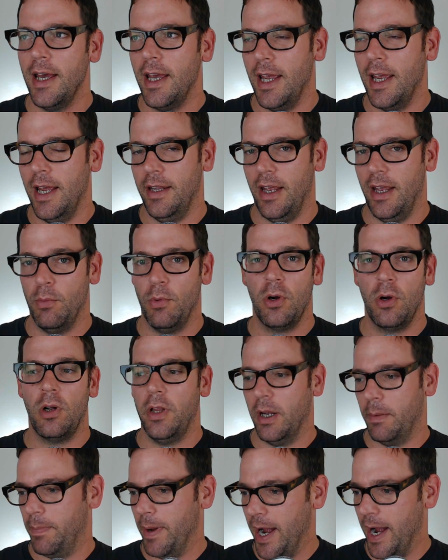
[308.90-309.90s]
and they will
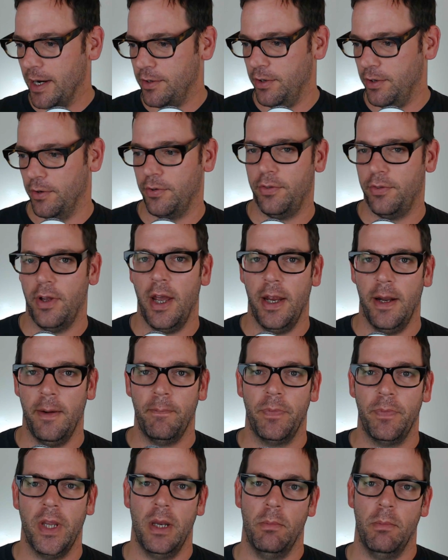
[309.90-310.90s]
click back to your site.
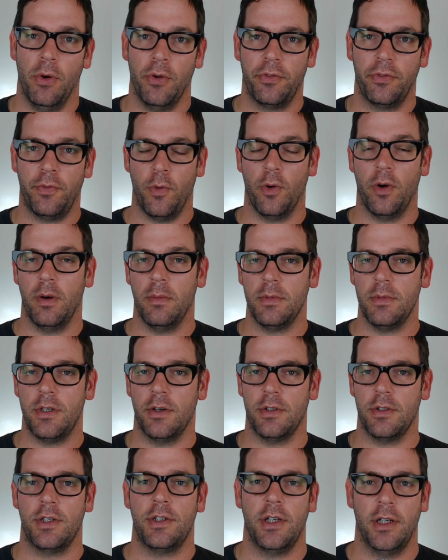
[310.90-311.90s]
In most forums,
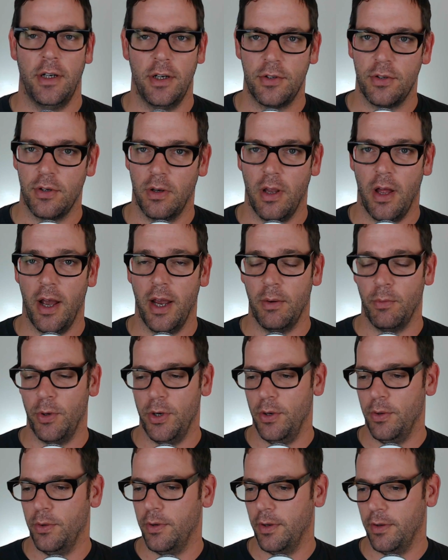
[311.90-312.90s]
there's a signature line where
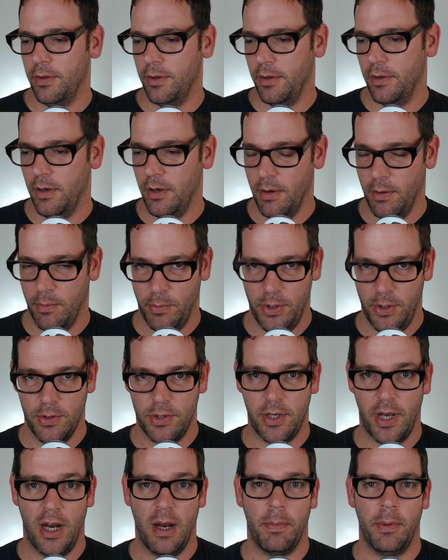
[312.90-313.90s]
you can, when you
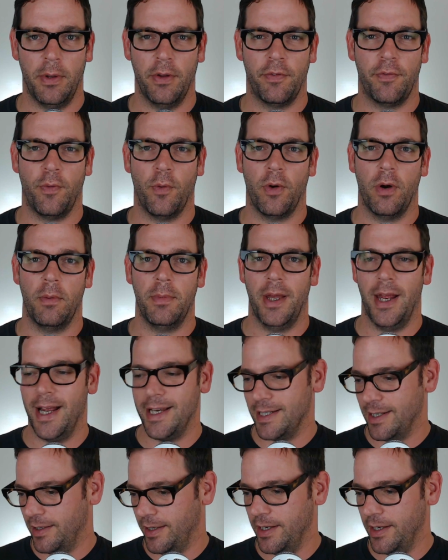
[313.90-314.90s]
sign up on the forum that
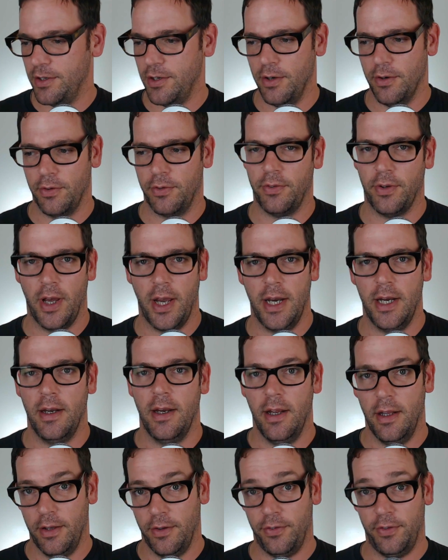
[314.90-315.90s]
has a link to your site
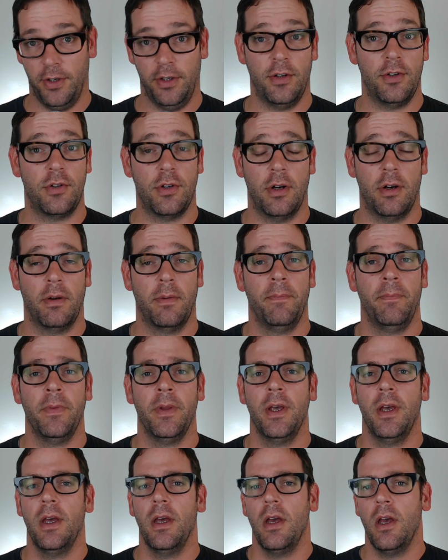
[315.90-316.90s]
in the signature,
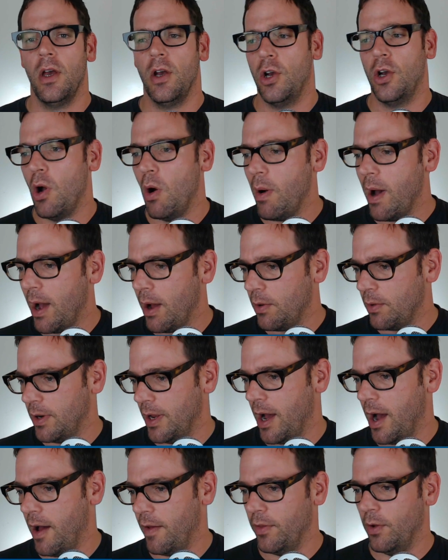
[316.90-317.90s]
go out
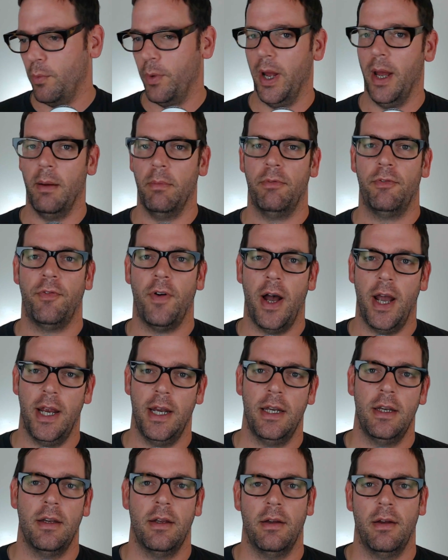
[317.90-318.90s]
on the web, find